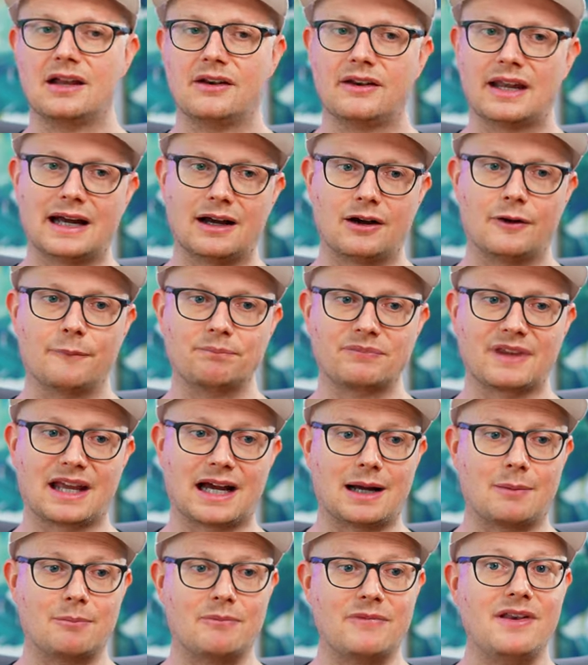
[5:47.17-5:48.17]
Now,
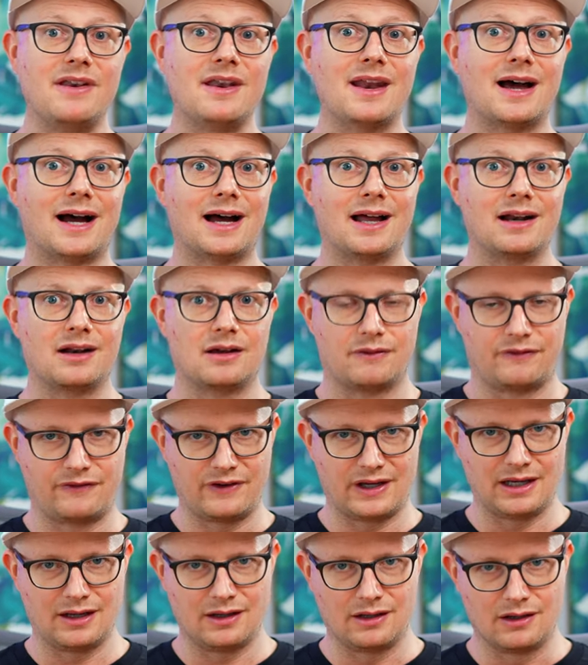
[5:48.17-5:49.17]
I'm not a
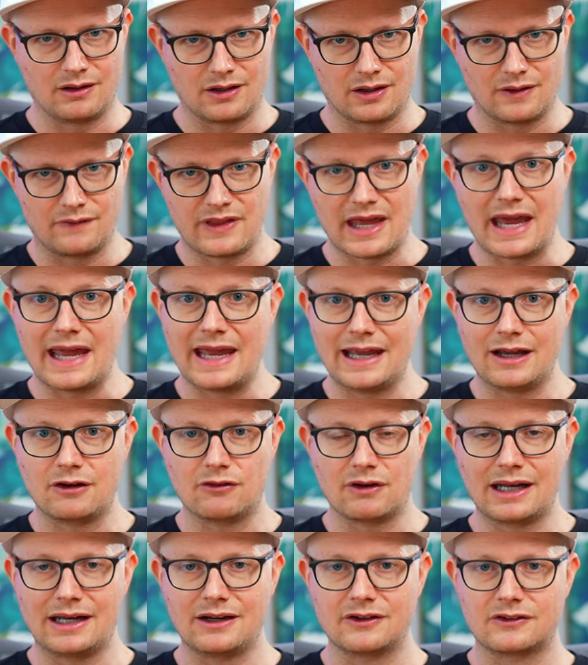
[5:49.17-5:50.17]
fan of the A
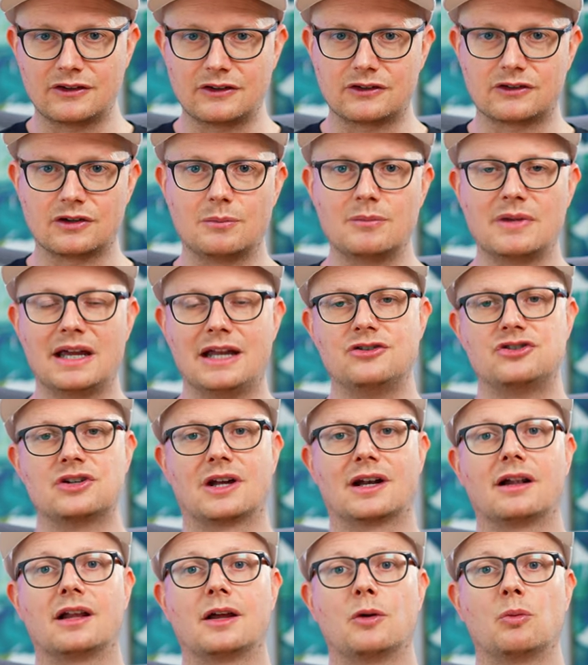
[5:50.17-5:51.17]
grading system, and
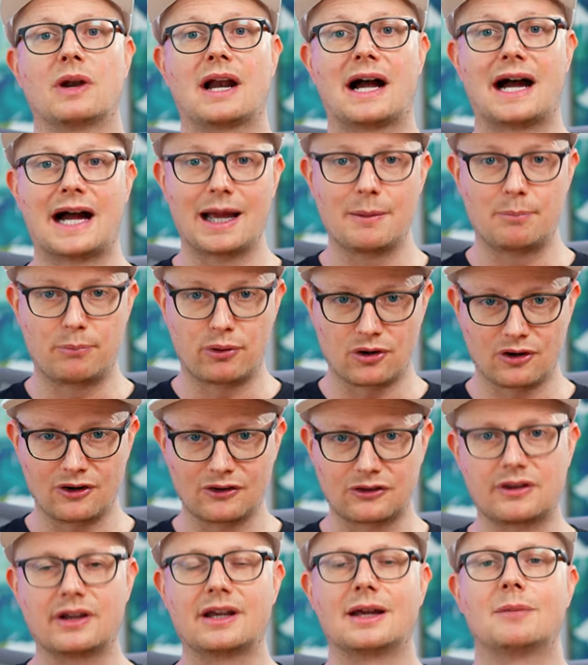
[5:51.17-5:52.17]
generally when I
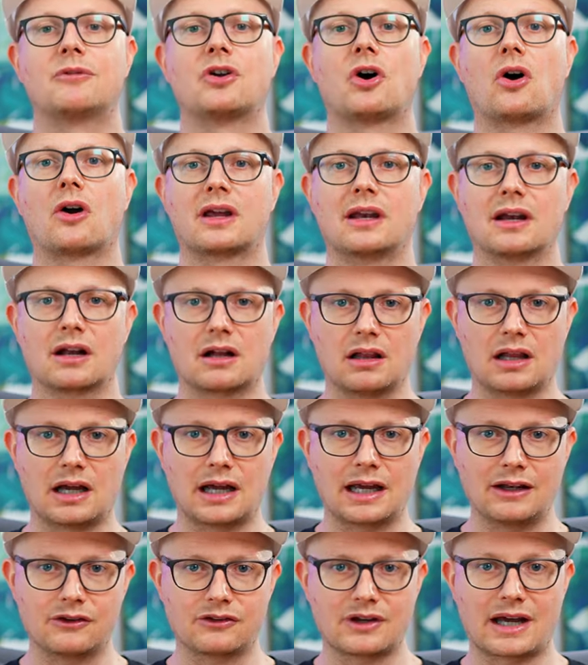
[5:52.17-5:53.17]
personally am talking to
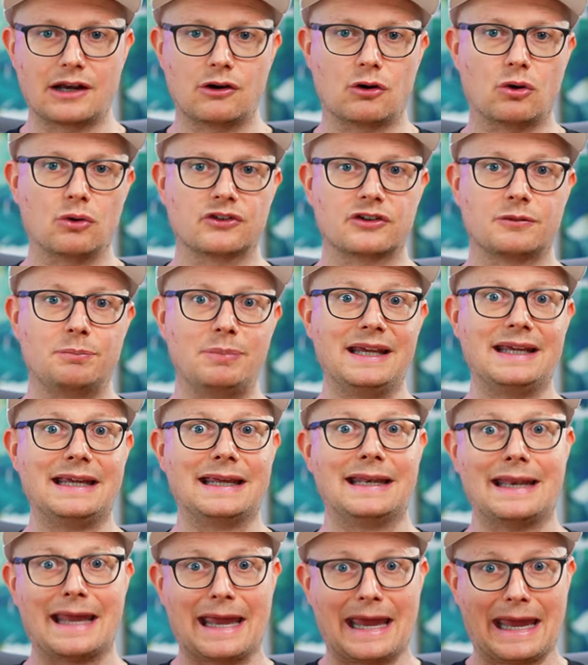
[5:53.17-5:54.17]
clients, I don't speak
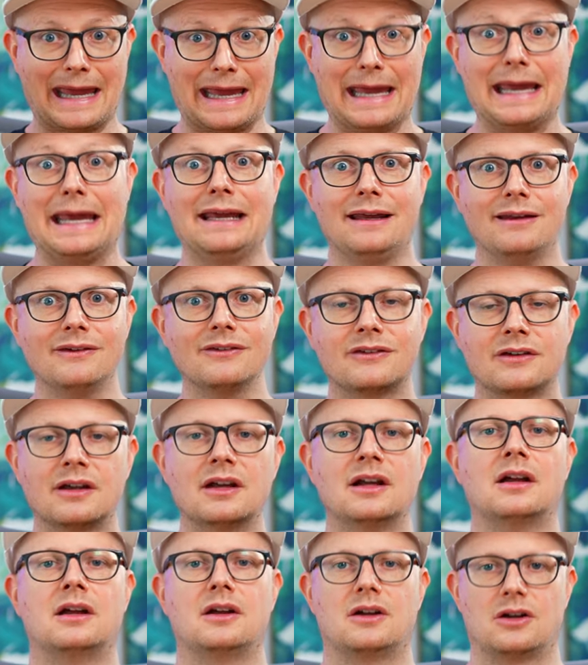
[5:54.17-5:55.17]
in A's,
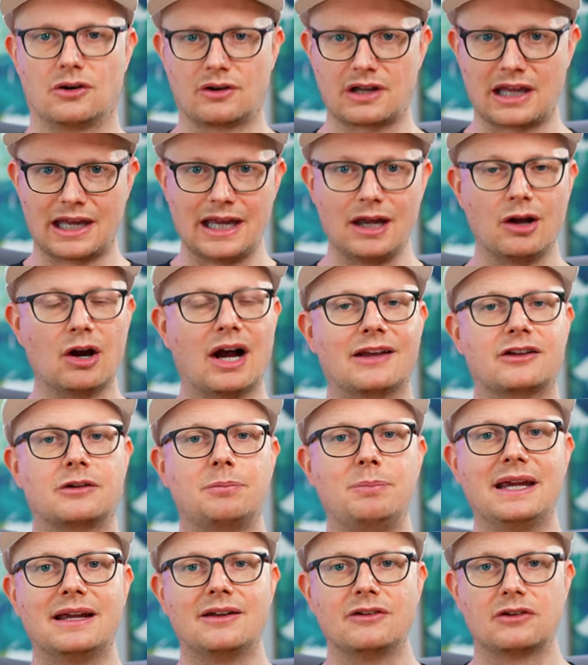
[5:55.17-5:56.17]
okay? I
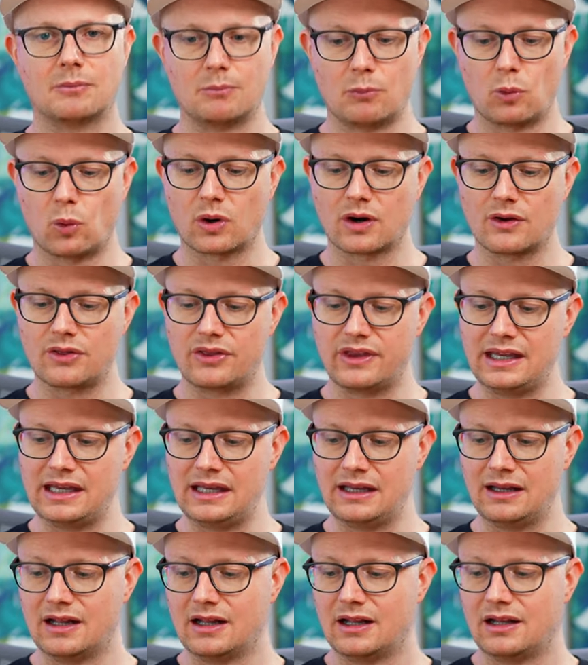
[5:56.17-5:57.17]
speak into more
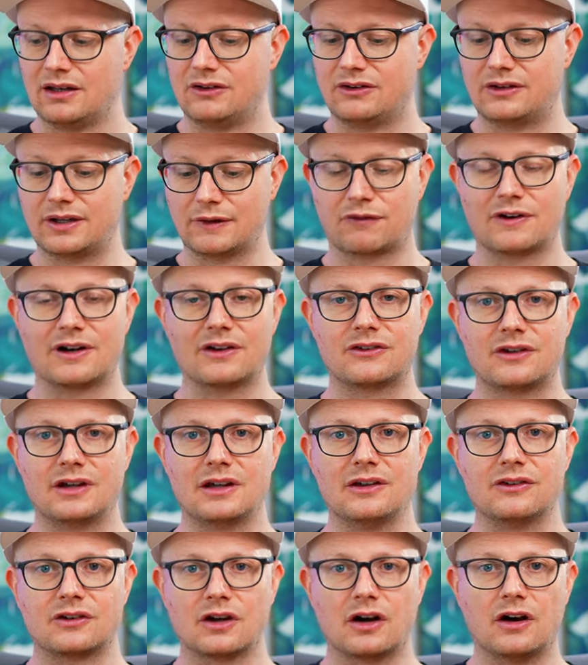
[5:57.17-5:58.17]
the
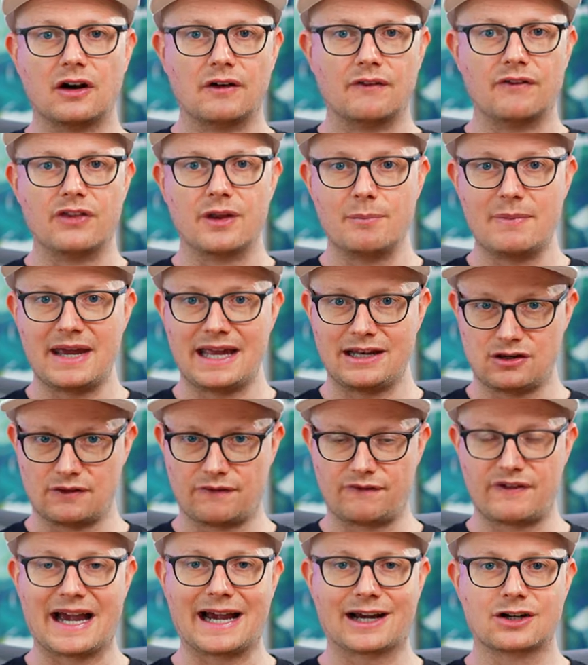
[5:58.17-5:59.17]
differences of the
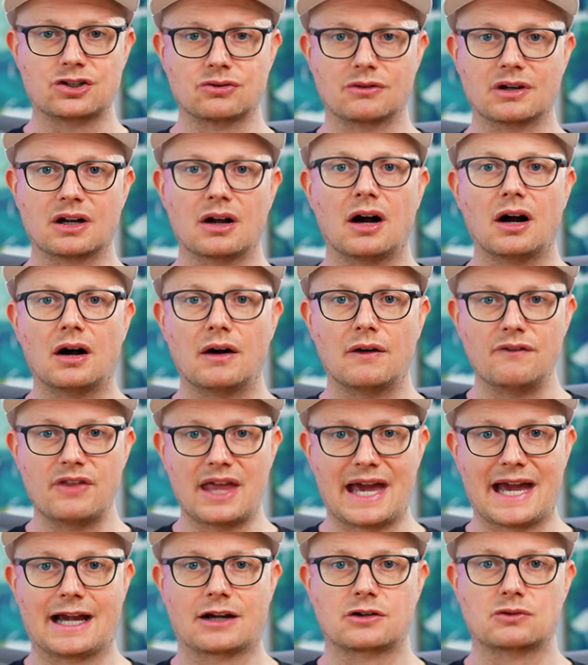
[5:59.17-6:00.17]
manufacturing of
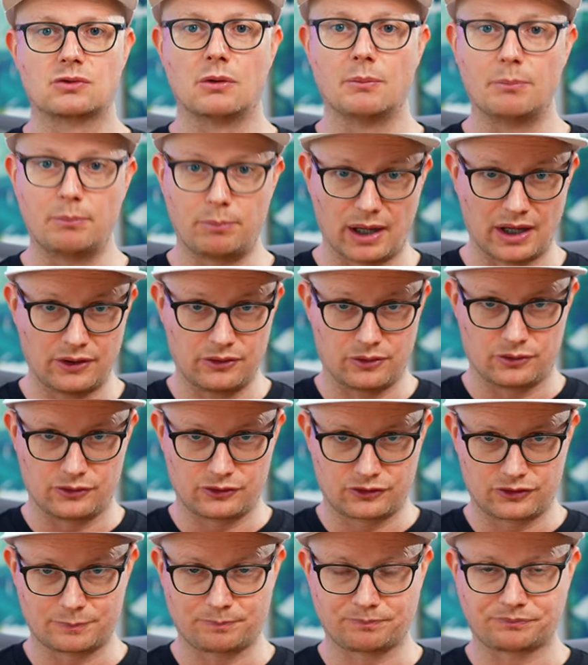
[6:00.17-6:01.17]
the actual
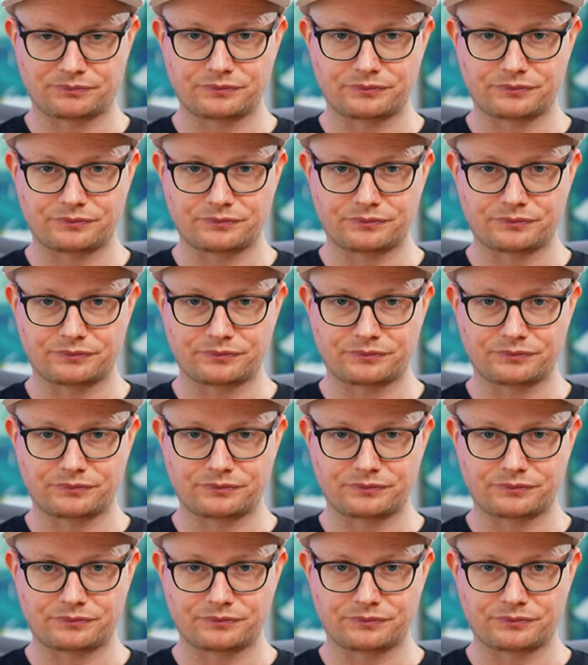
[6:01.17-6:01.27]
bundles.